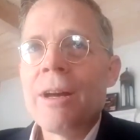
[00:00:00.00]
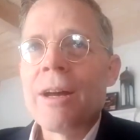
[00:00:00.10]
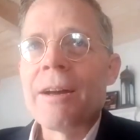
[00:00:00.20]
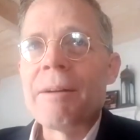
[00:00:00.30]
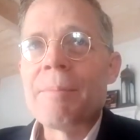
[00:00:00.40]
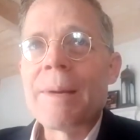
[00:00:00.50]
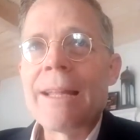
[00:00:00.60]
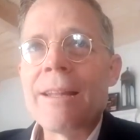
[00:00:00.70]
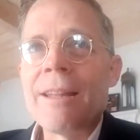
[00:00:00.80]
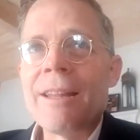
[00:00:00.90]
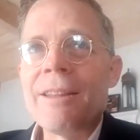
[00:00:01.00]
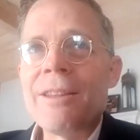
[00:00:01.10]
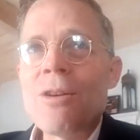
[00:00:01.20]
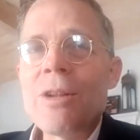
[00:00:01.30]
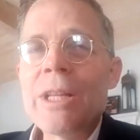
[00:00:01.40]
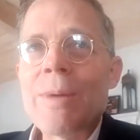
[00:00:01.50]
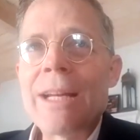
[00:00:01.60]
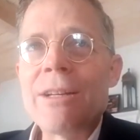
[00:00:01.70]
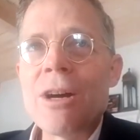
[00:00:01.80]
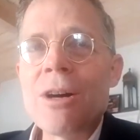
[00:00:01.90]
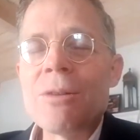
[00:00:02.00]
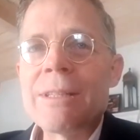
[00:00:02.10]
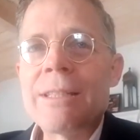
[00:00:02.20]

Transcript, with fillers: Um, but the only way to know is